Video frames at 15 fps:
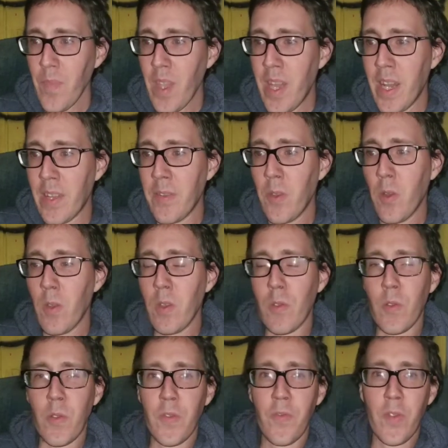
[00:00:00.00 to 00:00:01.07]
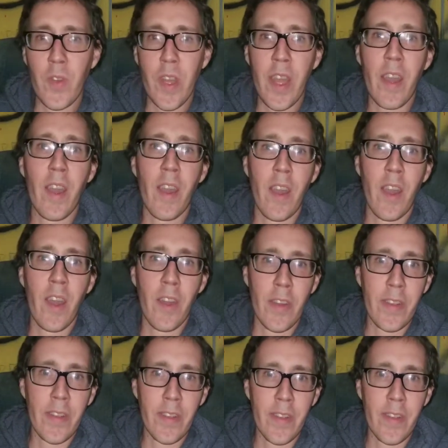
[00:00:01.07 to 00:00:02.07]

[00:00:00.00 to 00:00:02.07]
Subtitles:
and I told her it was for ARC,